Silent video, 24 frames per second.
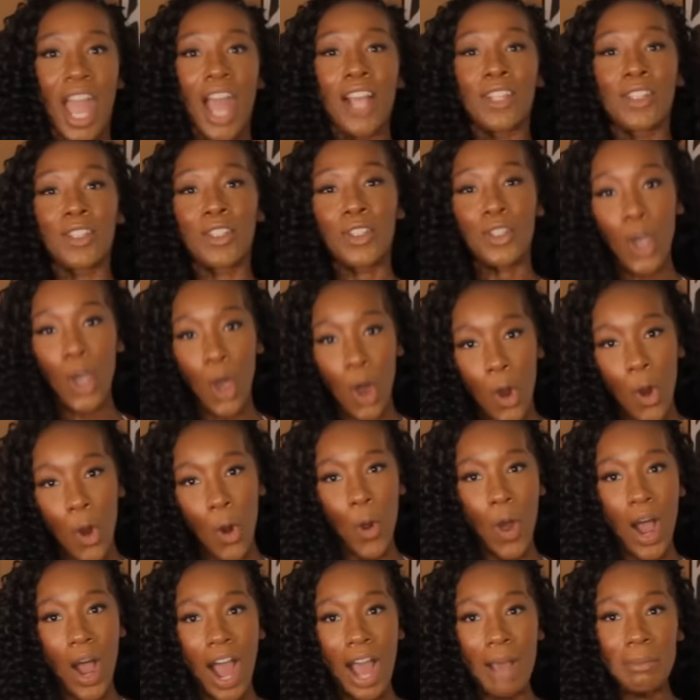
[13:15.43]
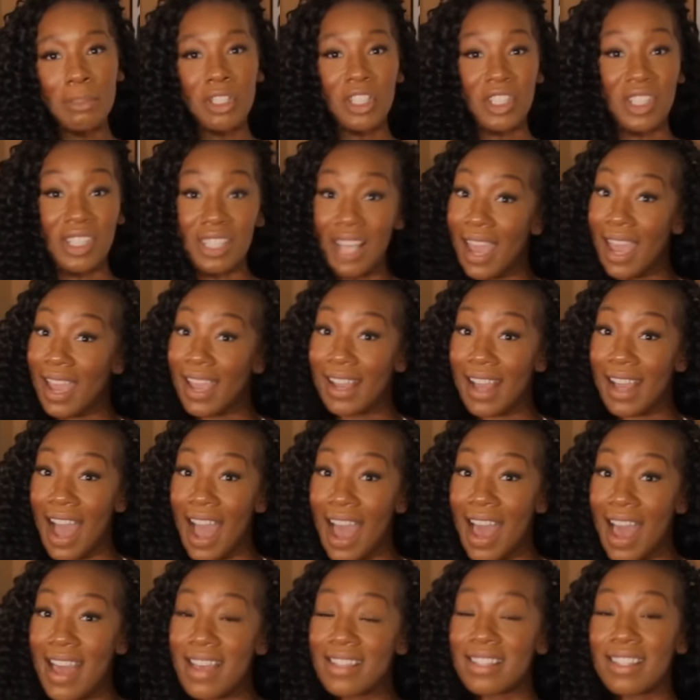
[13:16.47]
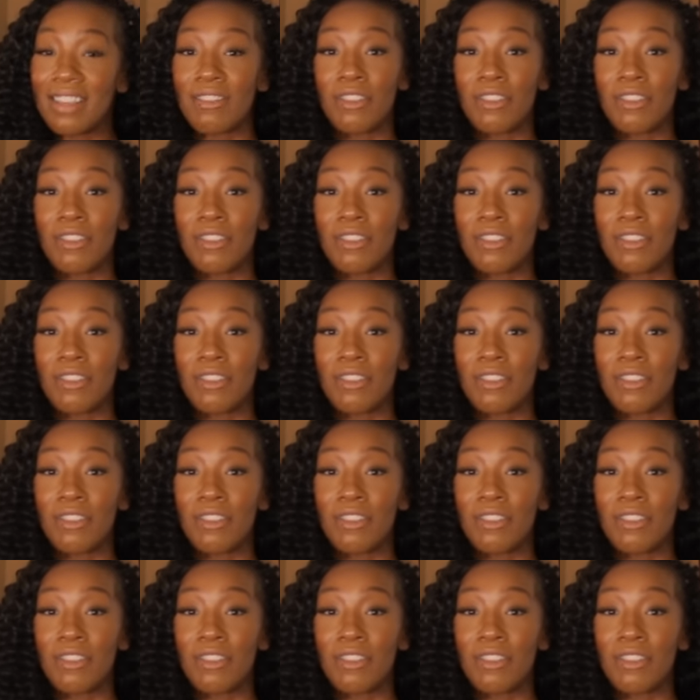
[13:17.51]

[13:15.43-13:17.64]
So I'm just saying, guys,